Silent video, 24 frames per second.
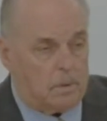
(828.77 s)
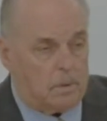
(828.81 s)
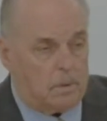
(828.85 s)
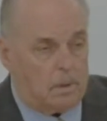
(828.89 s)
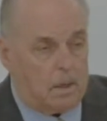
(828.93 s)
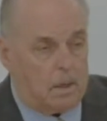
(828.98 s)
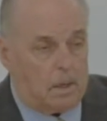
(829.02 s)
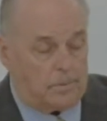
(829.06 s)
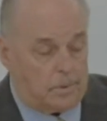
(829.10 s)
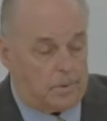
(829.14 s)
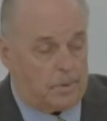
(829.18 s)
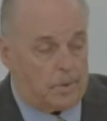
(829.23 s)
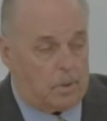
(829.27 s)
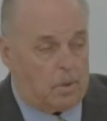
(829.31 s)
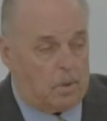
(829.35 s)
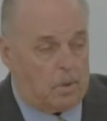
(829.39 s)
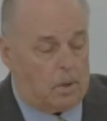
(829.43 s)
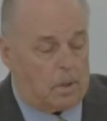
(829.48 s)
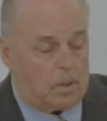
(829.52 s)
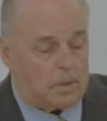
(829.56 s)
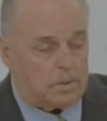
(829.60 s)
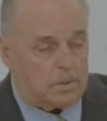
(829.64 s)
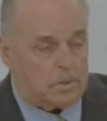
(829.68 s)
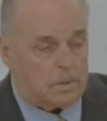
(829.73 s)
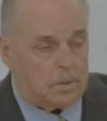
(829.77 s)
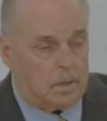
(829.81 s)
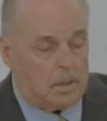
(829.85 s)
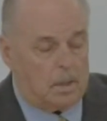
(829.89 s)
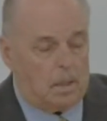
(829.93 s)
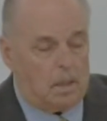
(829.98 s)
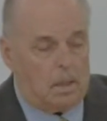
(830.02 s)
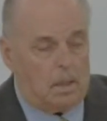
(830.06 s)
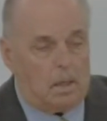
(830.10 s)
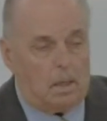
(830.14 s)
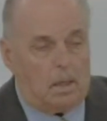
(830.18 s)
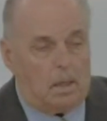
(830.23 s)
under their laws
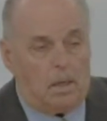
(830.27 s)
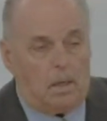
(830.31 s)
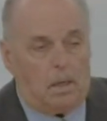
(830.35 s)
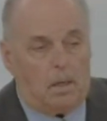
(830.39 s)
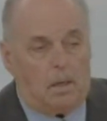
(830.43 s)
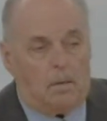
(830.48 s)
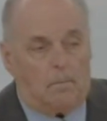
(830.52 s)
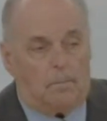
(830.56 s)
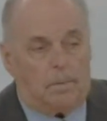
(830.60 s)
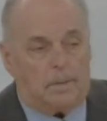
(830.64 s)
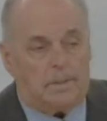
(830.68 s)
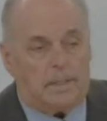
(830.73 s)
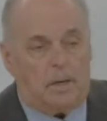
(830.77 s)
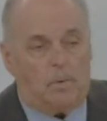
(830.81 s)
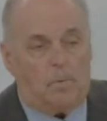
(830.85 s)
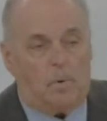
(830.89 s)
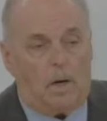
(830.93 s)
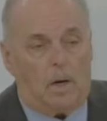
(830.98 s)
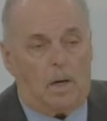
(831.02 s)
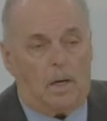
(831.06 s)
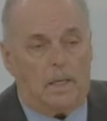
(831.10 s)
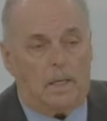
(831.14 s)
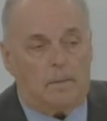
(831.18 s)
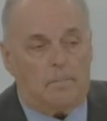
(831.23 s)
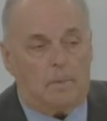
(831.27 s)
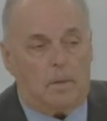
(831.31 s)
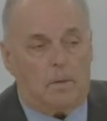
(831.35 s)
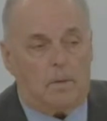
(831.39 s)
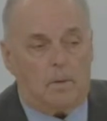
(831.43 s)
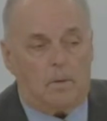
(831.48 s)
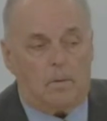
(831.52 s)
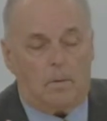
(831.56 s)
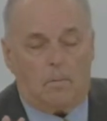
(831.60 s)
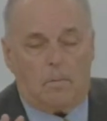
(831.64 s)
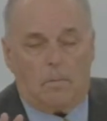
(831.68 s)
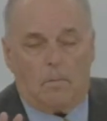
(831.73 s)
but they wanted him
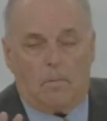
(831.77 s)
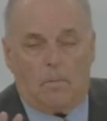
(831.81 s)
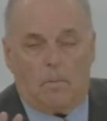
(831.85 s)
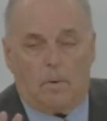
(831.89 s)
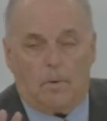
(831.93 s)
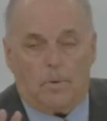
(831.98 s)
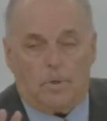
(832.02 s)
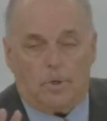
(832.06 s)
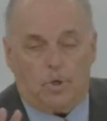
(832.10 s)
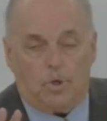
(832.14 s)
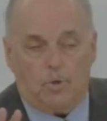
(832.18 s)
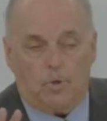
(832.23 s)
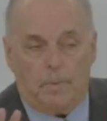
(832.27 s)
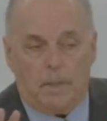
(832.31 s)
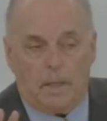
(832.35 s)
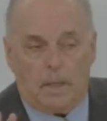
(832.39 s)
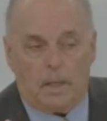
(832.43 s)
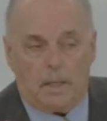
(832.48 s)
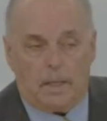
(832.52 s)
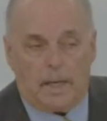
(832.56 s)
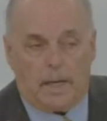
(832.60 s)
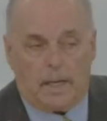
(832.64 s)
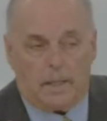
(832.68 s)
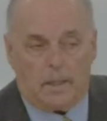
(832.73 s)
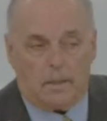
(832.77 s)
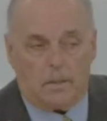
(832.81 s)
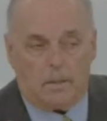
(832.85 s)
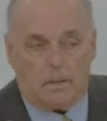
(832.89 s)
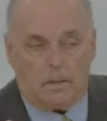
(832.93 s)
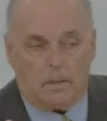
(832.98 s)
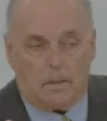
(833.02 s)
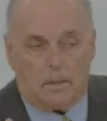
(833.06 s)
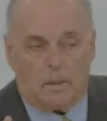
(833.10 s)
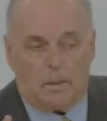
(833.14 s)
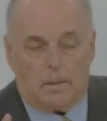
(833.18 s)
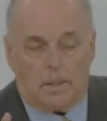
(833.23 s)
humiliated.
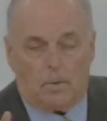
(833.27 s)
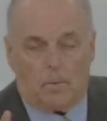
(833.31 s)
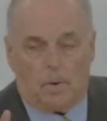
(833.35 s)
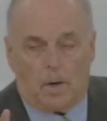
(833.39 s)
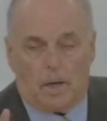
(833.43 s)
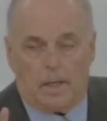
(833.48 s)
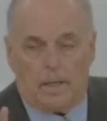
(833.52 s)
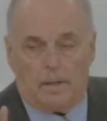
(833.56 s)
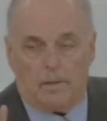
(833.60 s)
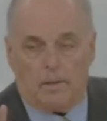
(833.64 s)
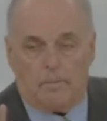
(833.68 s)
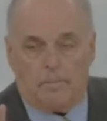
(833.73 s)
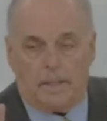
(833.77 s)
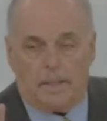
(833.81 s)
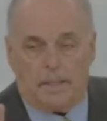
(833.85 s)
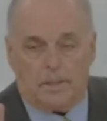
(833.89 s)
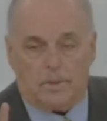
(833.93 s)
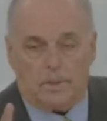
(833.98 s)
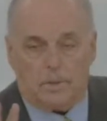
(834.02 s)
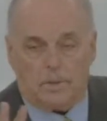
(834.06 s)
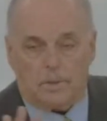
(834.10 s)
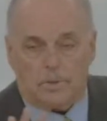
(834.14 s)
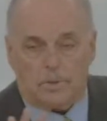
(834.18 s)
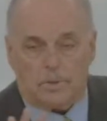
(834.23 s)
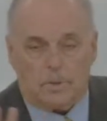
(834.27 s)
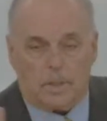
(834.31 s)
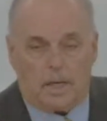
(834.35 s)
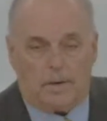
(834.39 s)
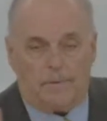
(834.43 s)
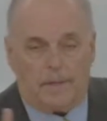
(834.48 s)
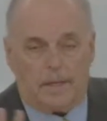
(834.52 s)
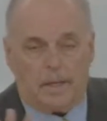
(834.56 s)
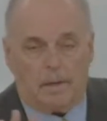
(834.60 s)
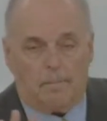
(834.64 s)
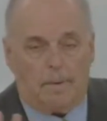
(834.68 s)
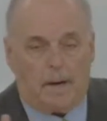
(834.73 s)
They wanted him to be
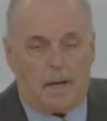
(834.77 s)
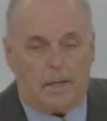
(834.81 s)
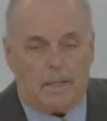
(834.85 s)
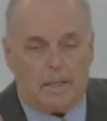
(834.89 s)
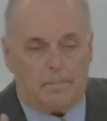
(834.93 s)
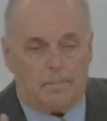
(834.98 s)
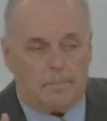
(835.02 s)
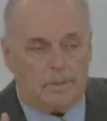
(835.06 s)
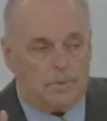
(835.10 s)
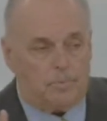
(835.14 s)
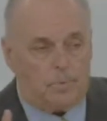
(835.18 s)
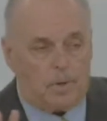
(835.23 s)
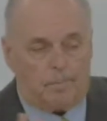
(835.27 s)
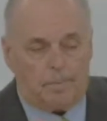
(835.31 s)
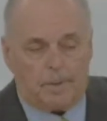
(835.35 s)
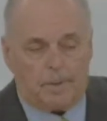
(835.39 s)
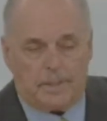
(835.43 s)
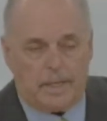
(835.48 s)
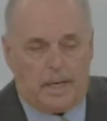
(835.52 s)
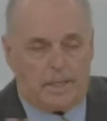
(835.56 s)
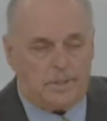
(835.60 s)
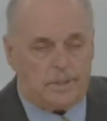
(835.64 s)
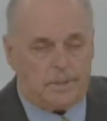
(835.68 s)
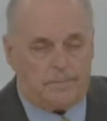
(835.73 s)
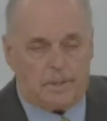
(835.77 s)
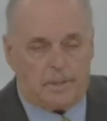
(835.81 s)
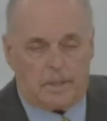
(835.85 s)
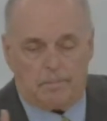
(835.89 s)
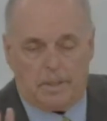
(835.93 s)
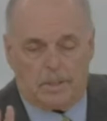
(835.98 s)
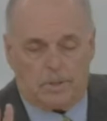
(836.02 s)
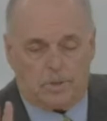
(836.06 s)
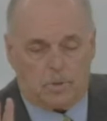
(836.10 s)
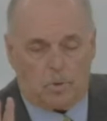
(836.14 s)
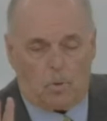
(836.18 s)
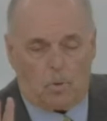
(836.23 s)
everything about him, his reputation, everything to
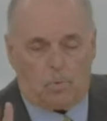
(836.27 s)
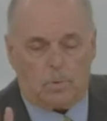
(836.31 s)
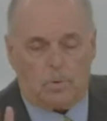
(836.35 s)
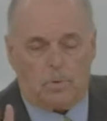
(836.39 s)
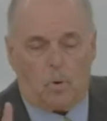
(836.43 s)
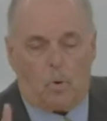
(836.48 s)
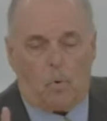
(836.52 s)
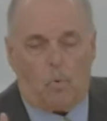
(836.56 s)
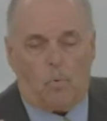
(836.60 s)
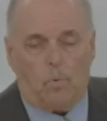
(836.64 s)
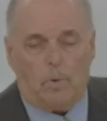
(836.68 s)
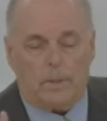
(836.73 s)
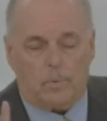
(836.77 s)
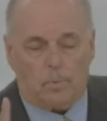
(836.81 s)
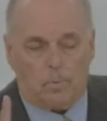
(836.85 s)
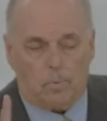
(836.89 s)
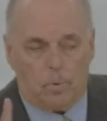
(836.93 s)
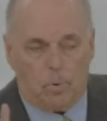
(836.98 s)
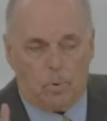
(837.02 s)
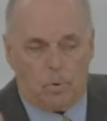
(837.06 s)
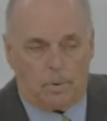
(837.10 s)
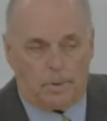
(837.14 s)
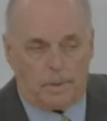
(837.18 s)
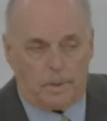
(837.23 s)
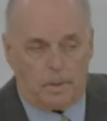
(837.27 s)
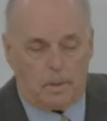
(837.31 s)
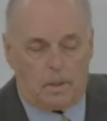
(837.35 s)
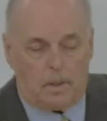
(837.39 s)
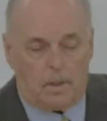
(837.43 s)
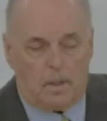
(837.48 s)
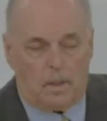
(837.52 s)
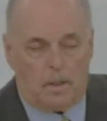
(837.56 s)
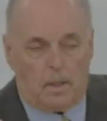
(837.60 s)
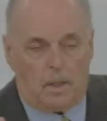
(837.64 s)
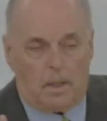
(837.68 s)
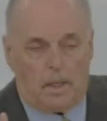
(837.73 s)
be so totally ruined.
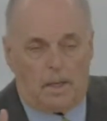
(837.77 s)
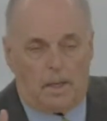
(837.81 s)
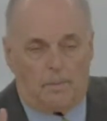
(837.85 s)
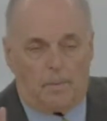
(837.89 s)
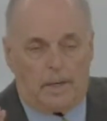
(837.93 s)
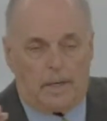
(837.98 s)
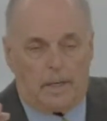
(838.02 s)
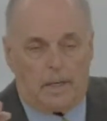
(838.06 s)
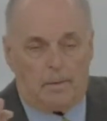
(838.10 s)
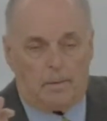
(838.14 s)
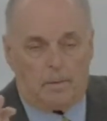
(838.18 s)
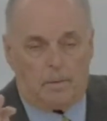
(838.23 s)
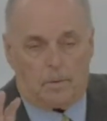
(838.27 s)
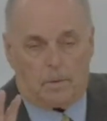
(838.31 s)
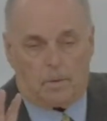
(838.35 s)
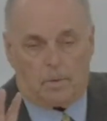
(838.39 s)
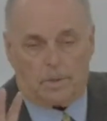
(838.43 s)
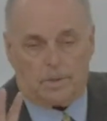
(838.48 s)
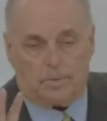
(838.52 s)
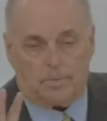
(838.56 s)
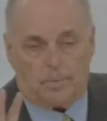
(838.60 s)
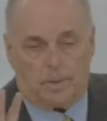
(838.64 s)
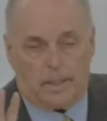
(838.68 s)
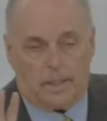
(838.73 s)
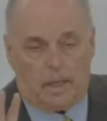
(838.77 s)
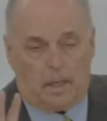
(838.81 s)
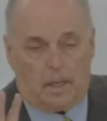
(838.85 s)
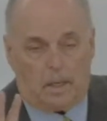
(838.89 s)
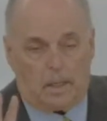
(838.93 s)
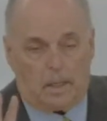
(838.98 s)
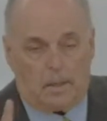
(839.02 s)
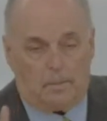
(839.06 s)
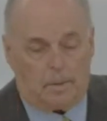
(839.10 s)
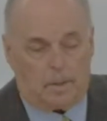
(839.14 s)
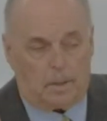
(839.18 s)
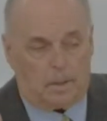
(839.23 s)
And when they, of course, when they hung
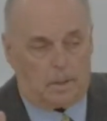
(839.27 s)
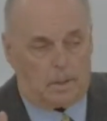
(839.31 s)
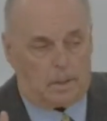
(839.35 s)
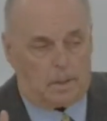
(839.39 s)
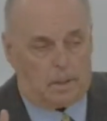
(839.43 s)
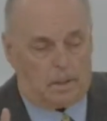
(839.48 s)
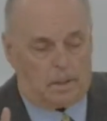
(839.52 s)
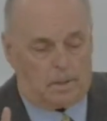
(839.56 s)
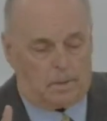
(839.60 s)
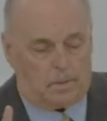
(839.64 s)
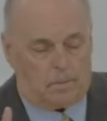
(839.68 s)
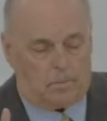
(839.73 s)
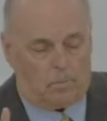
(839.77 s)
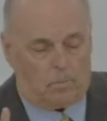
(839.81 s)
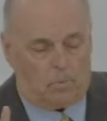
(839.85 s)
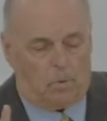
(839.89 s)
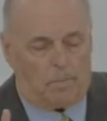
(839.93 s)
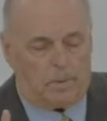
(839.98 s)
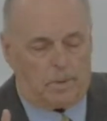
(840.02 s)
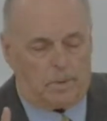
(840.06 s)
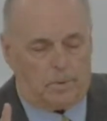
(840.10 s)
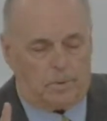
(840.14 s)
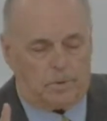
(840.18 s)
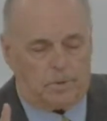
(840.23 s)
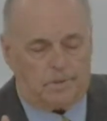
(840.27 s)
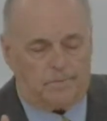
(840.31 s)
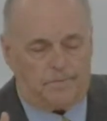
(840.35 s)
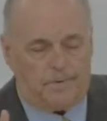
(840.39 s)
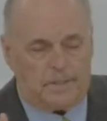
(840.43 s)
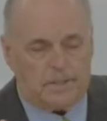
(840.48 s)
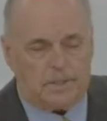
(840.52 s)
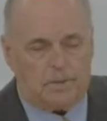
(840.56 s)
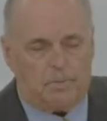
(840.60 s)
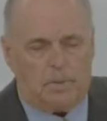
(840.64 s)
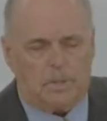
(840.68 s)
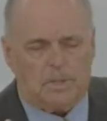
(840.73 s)
him, uh, uh, the Roman
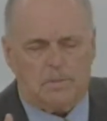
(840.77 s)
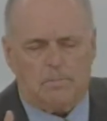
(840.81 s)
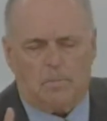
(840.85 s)
crucifixion was the